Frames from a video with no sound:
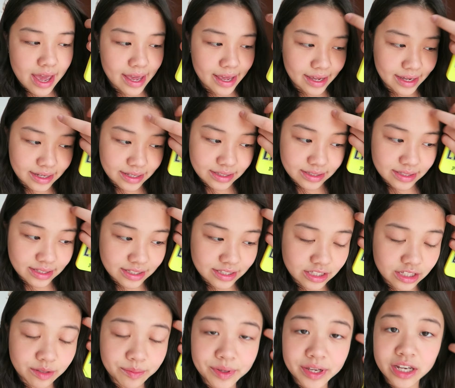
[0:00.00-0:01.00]
and it's
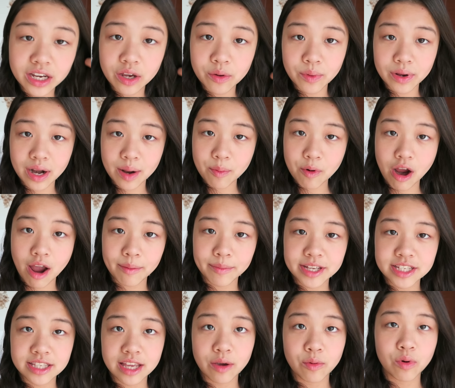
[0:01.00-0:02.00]
gonna be a good one, I
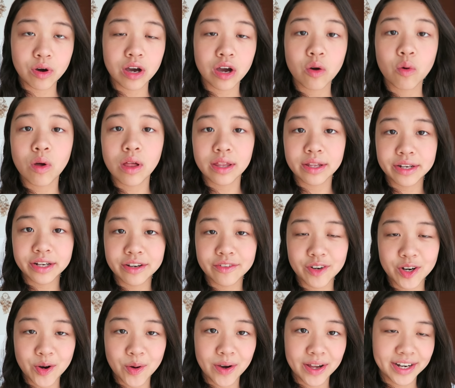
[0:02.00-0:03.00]
promise. I want quality
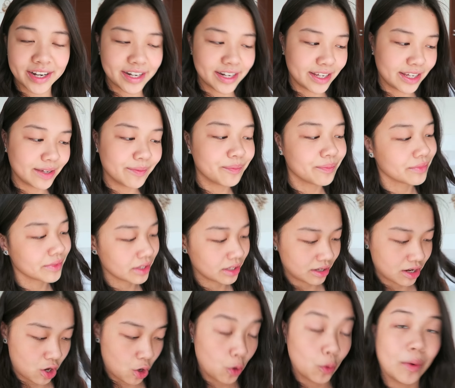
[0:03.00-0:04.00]
over quantity
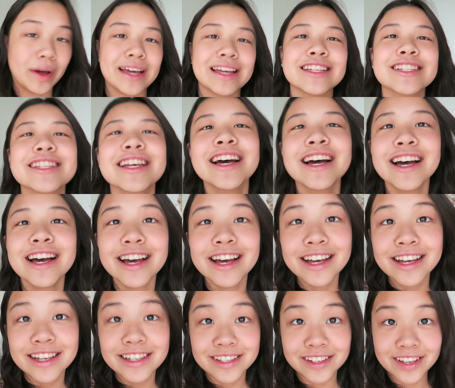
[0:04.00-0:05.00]
always.
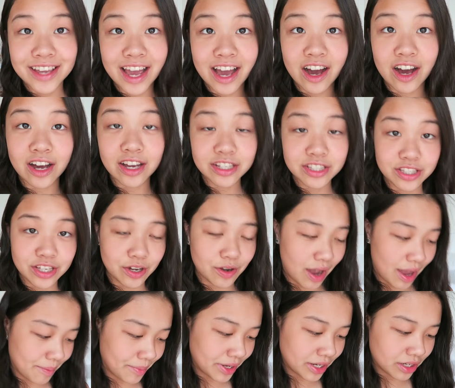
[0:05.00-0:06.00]
So yeah, also
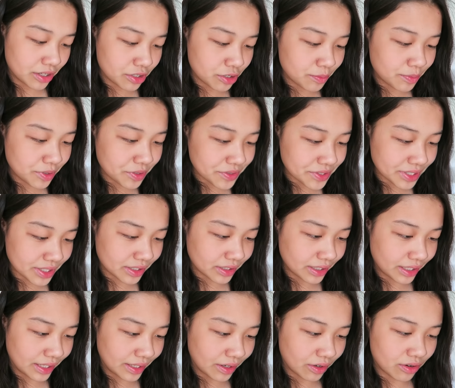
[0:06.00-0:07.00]
I made a new
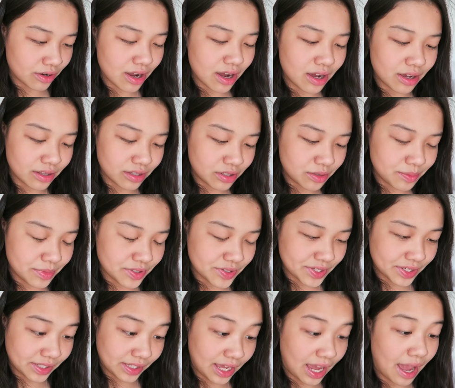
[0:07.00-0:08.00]
Musical.ly, or not a new
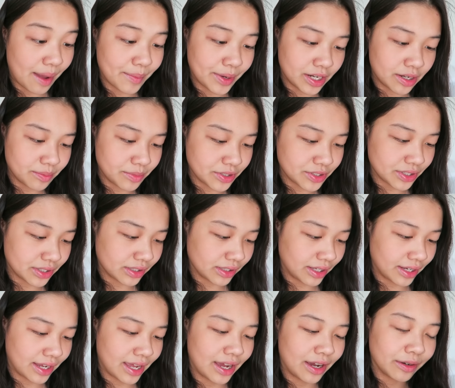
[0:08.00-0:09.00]
Musical.ly, I made a
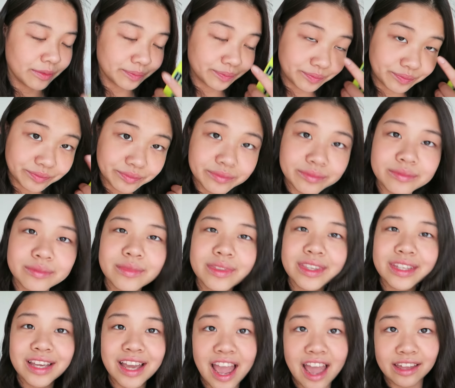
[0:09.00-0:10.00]
Musical.ly account.
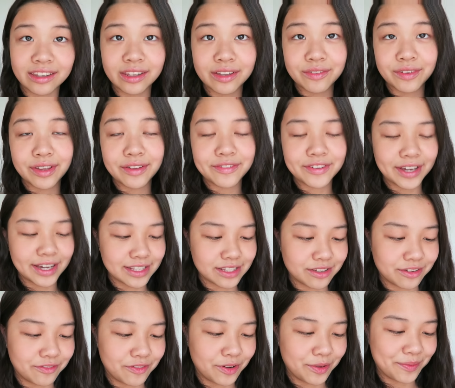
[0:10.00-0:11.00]
I'd love it if you guys
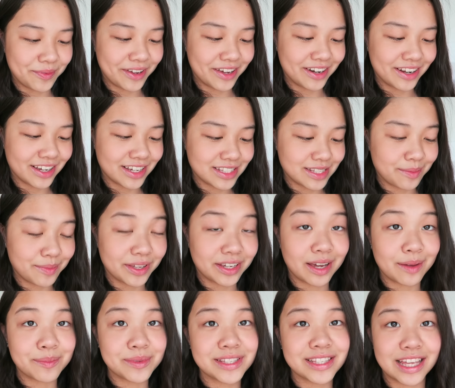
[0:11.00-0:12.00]
could follow me on it because I'm
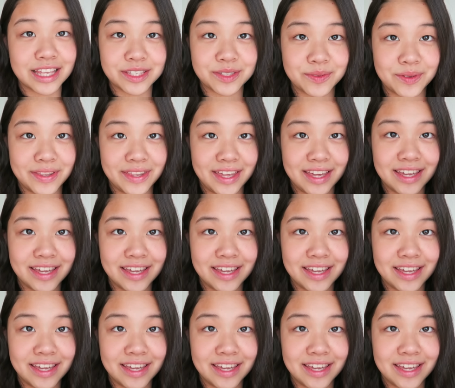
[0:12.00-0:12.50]
like obsessed with